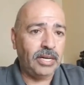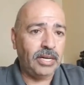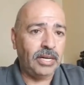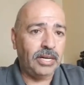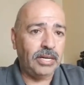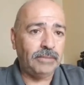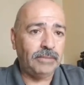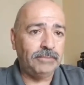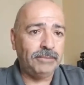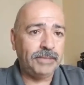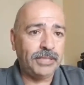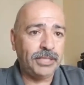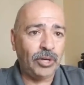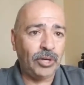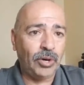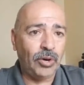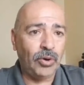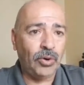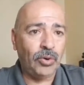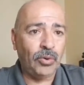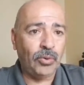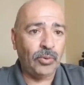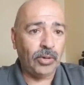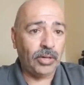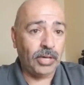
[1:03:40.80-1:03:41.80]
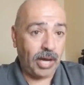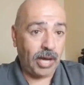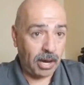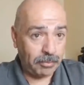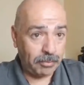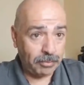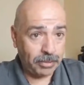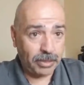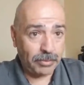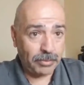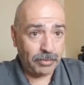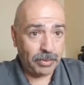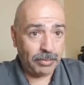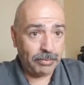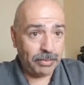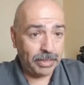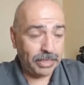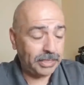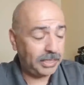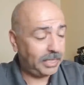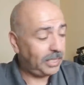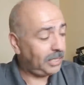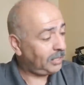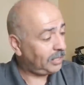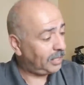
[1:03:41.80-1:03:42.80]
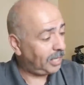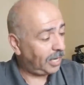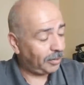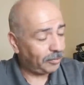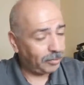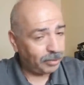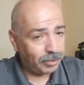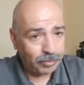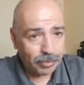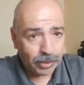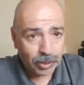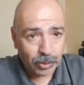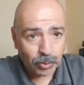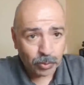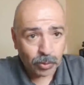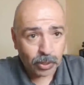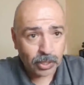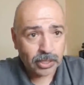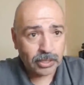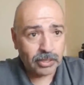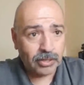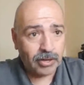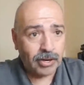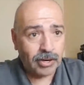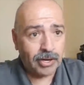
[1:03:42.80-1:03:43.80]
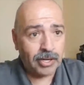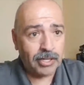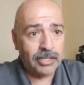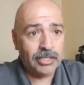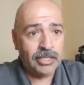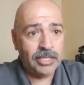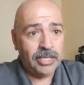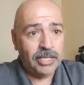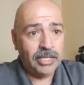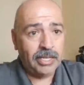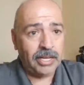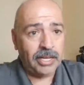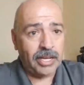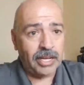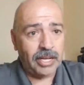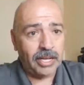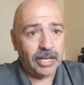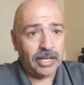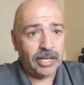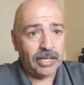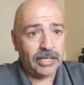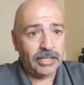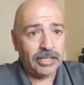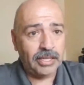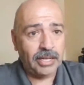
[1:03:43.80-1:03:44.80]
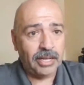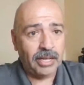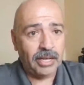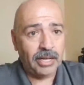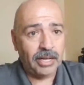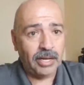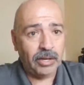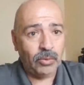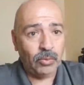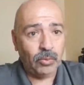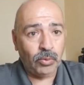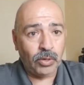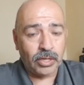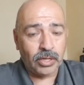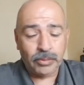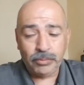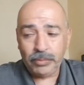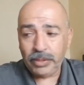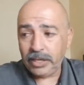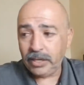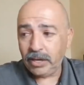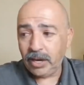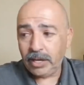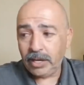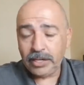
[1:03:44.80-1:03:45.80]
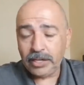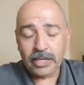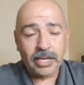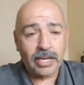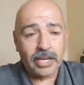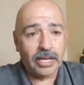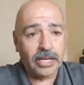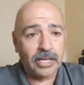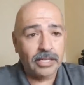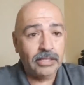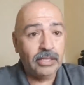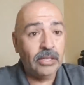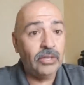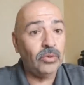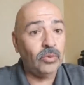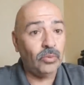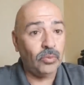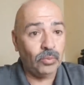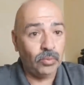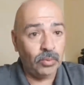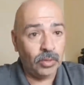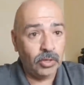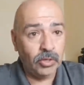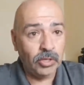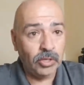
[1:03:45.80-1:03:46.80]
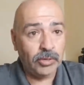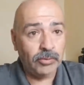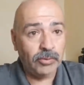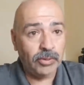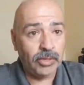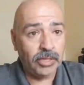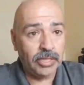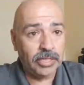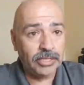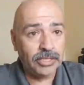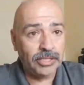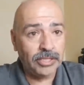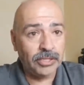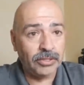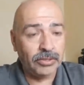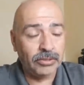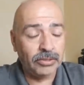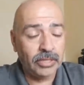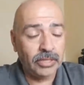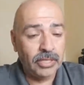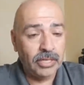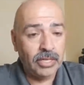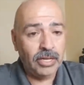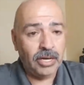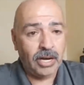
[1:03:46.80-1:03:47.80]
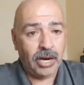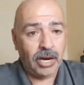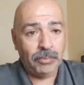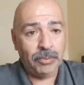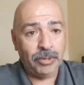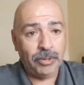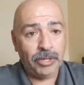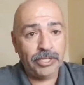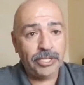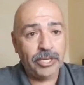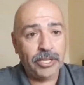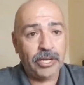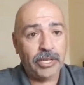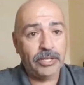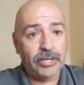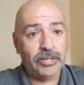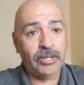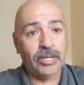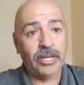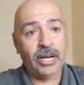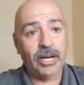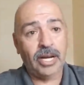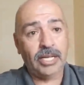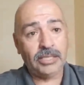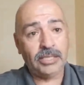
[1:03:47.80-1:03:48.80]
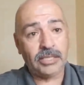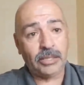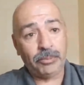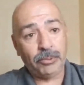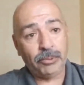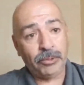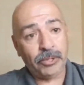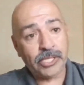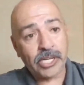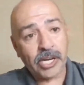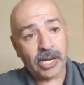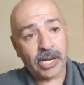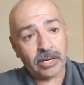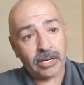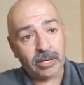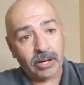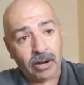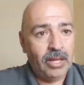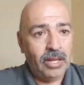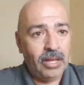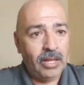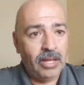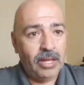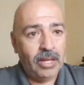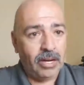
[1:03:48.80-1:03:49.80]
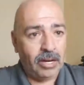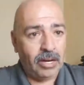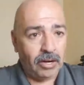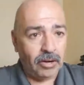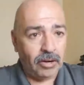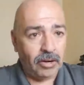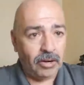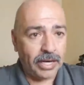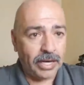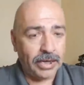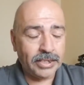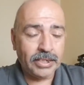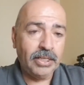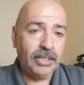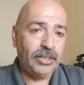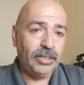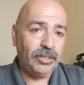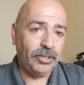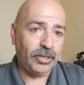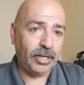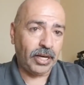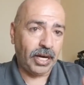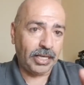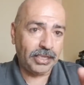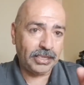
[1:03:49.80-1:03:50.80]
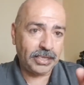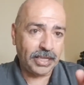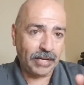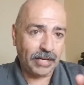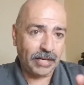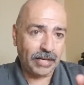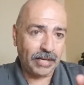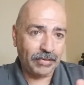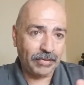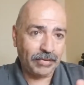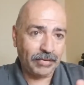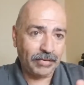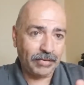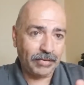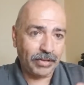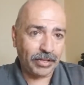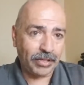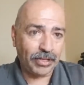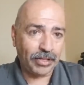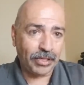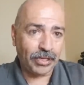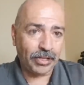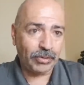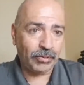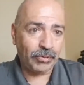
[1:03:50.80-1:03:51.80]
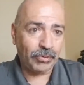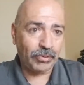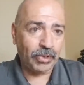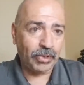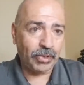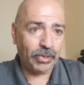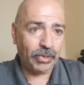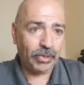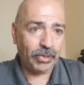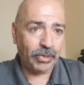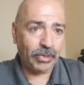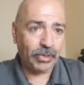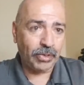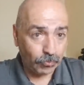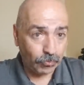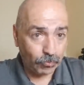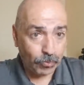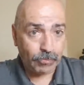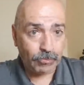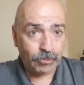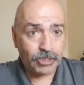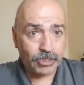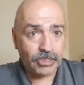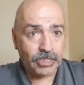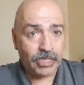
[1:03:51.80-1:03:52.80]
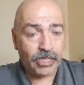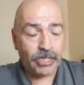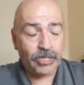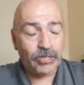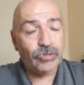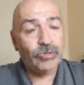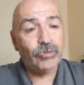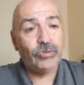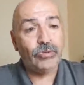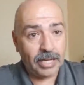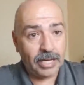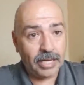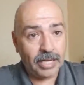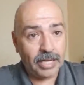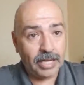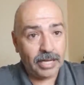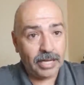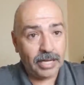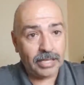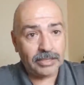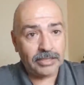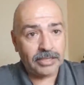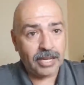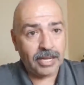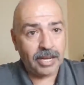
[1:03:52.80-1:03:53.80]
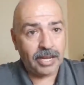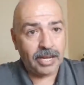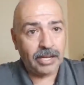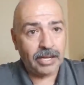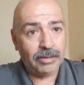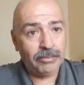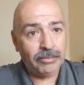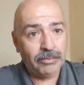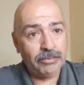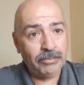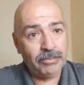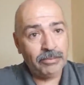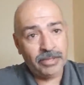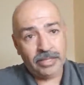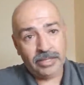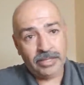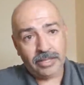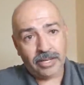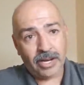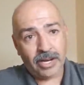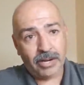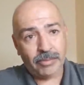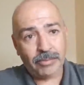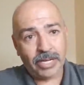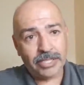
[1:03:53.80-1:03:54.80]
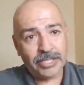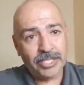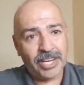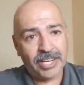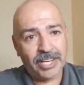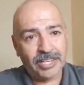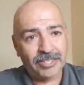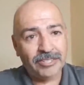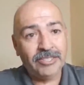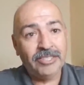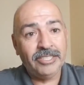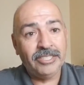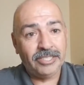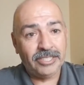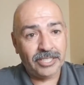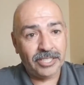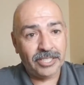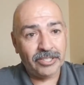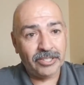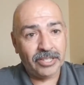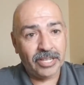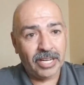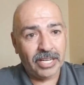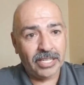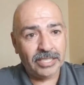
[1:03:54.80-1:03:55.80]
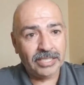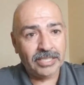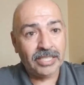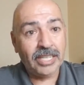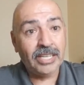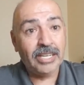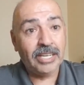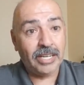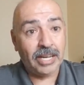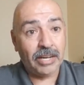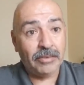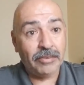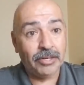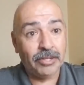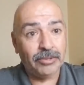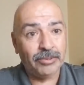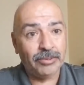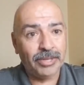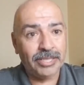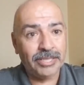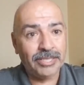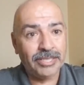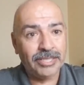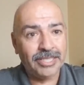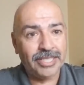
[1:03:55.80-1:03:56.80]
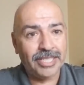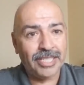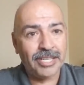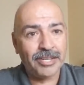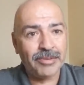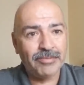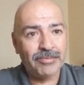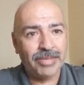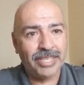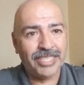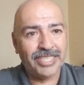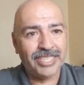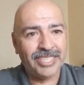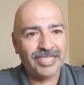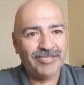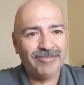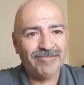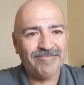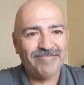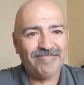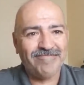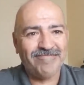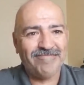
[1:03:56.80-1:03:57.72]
So I'm going to be busy. I'm going to be working hard, and we're going to be on again really, really soon. I appreciate you guys. I appreciate all. All right, guys. You guys have a good one, and we will see you next time on my channel. See you guys. Have a good one. See ya. Peace.